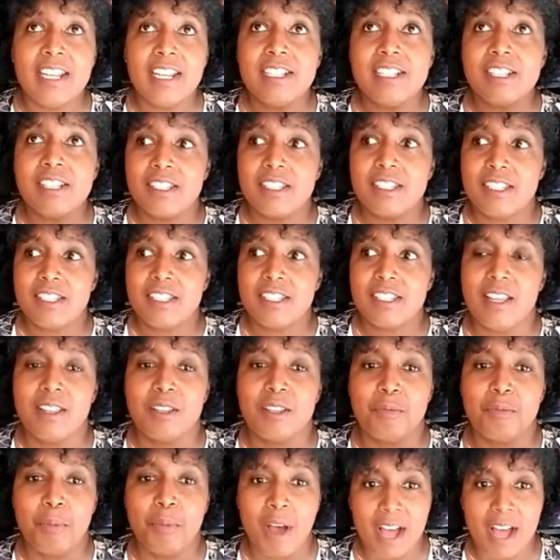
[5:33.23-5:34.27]
to see
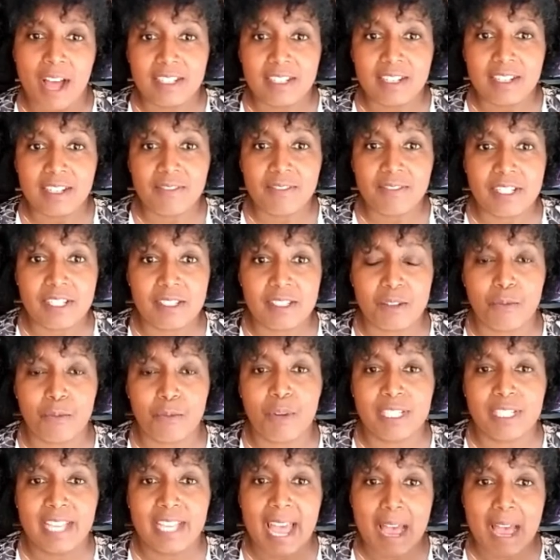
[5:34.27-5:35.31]
the positive in this,
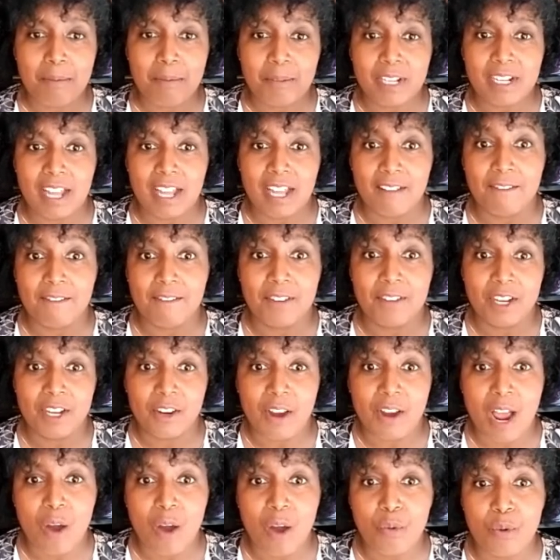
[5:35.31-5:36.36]
what's happening, like figure
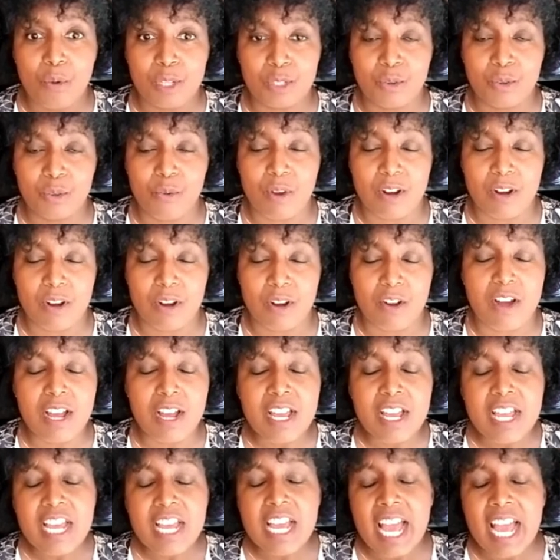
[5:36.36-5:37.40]
out what's going
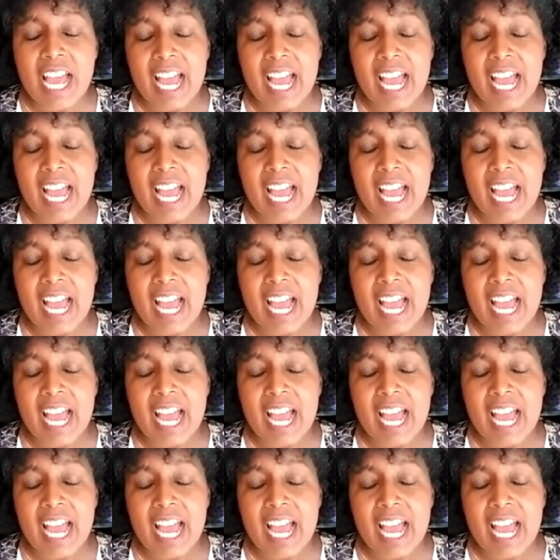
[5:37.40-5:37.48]
on.